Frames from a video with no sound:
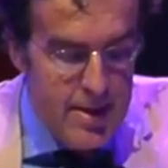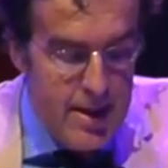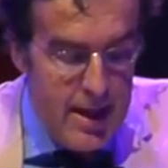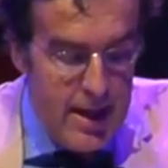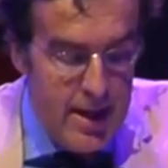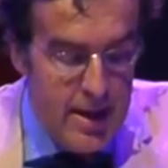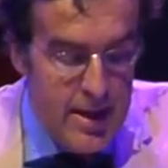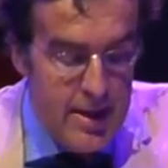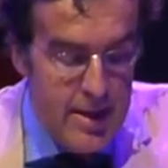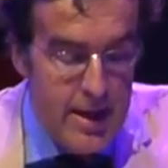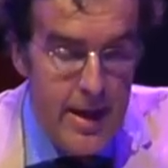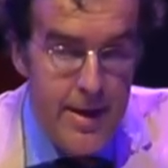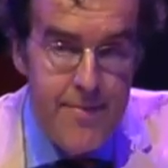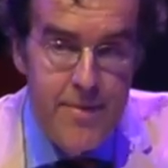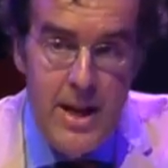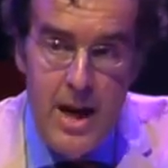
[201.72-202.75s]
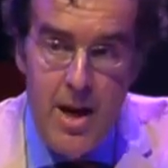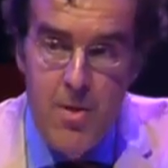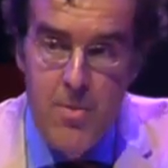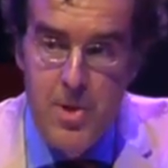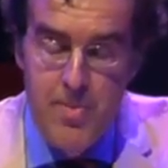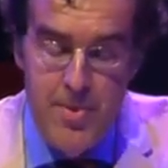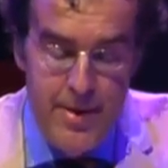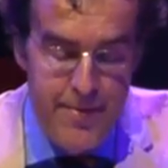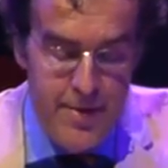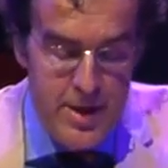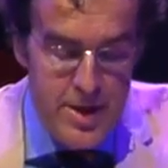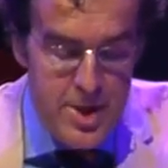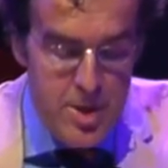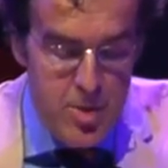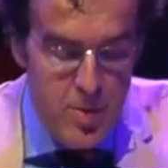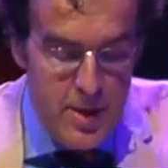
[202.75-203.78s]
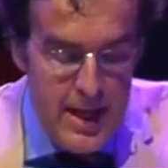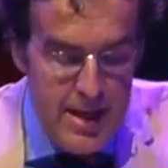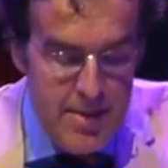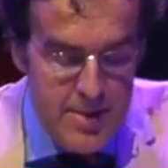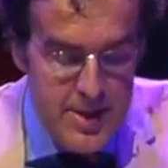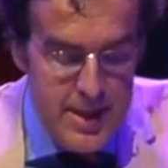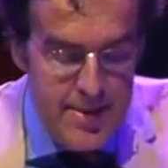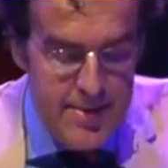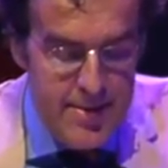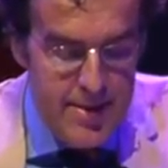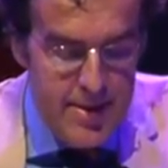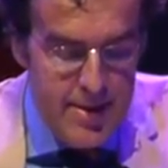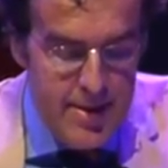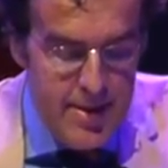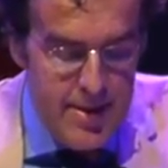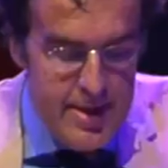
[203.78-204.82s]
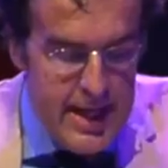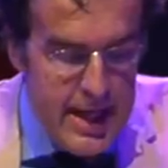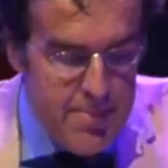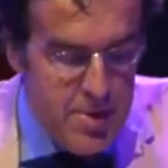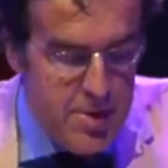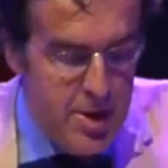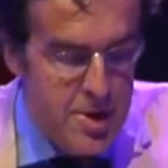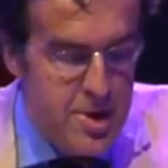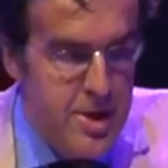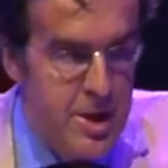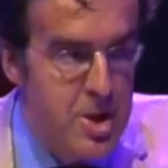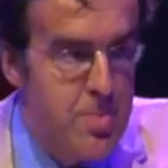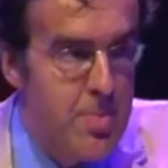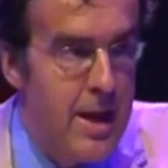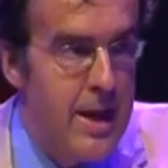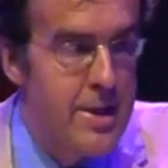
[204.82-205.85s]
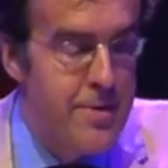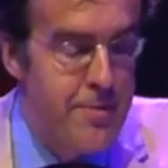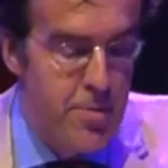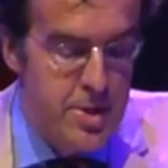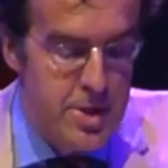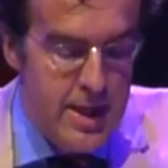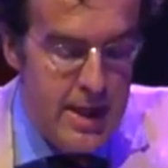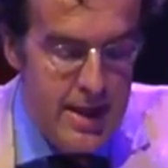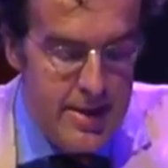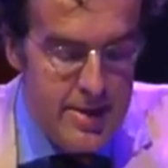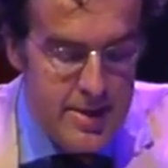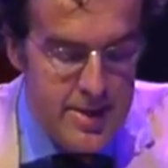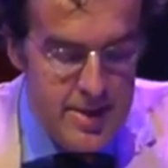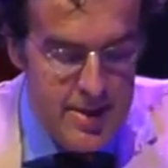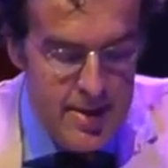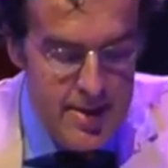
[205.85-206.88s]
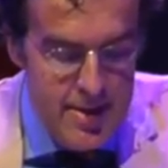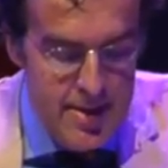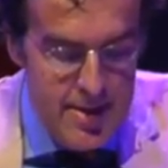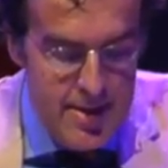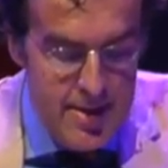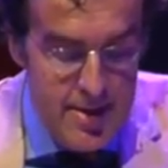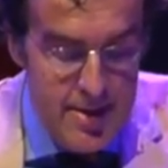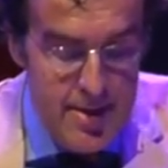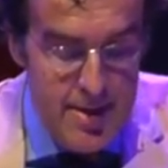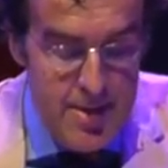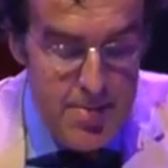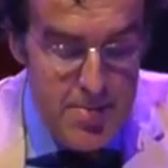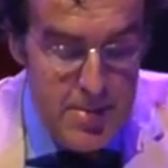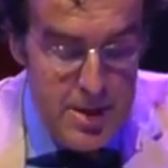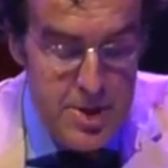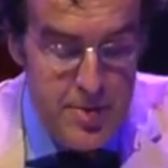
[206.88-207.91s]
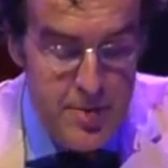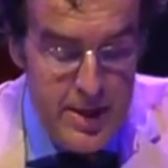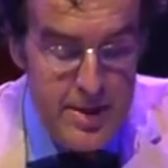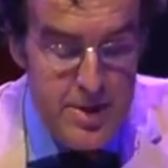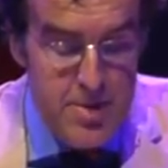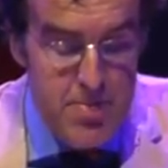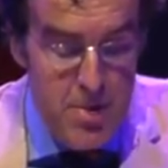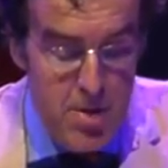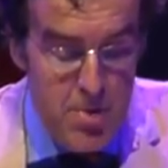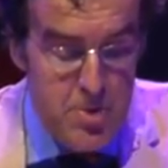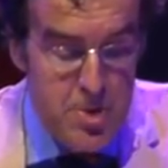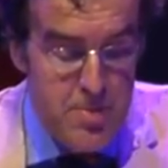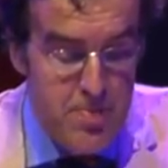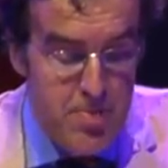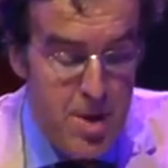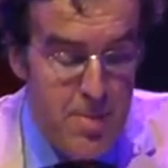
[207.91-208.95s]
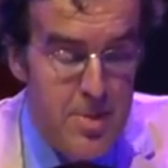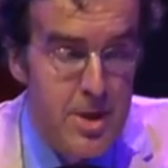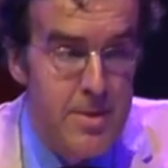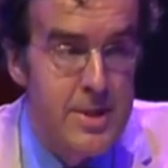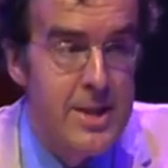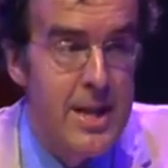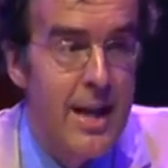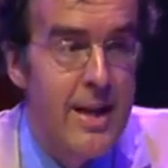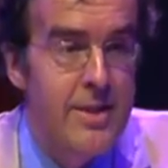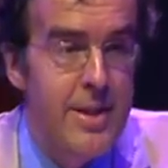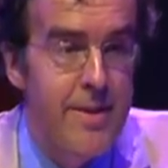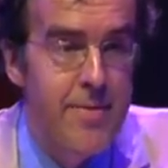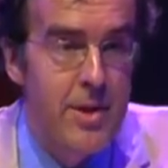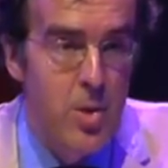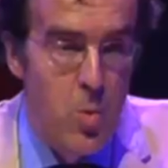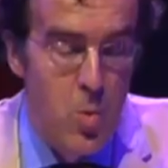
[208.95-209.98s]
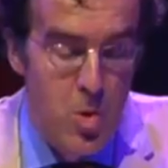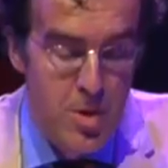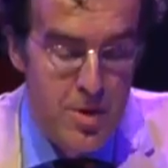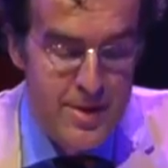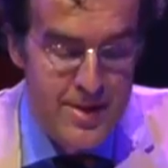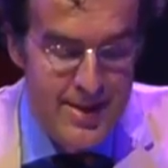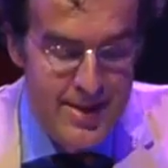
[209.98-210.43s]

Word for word: I have now the privilege to announce that the Edmond Hustinx Prize for Science, Maastricht's most prominent scientific award,